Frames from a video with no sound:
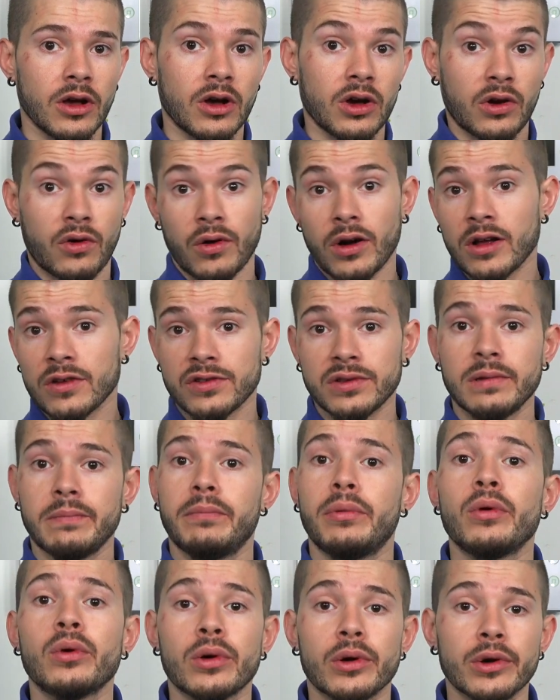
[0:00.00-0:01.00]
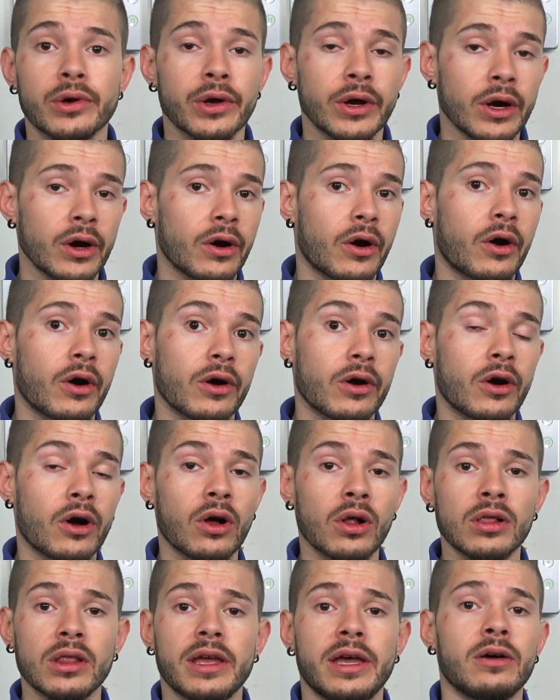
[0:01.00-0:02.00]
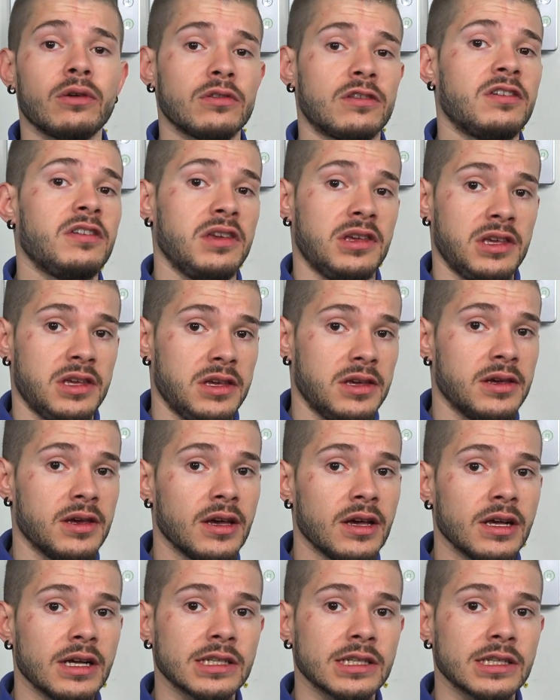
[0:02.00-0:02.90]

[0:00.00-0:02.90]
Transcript: across the board are all L T E.